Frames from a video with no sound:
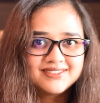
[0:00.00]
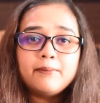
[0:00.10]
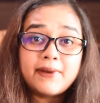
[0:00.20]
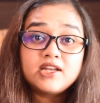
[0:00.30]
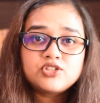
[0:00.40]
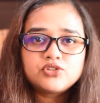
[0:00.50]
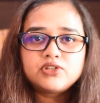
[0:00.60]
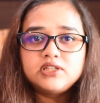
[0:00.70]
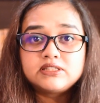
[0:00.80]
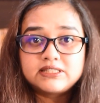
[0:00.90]
I managed to
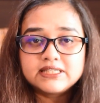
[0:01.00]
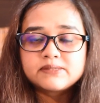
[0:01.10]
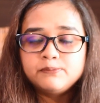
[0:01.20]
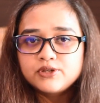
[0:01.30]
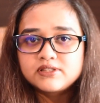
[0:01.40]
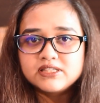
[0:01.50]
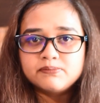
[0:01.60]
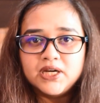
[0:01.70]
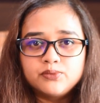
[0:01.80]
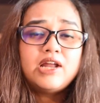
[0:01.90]
read 6 books this
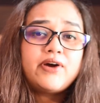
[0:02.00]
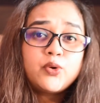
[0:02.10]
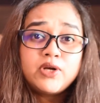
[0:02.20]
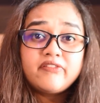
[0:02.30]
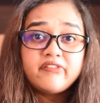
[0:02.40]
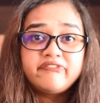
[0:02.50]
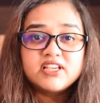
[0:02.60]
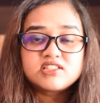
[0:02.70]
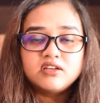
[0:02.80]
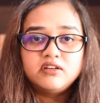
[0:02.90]
month. Now, I don't have a
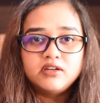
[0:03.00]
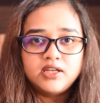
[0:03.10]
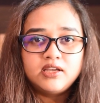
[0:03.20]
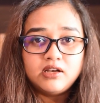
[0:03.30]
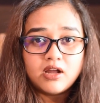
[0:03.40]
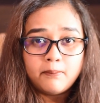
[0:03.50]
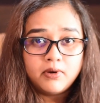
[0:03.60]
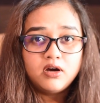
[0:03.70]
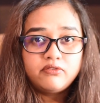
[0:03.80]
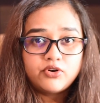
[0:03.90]
fixed reading
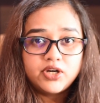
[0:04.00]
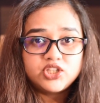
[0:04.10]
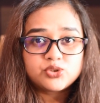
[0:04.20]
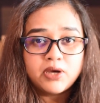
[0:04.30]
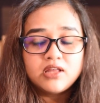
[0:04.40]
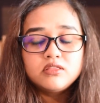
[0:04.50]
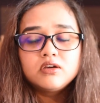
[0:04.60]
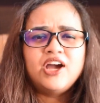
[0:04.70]
number for each month.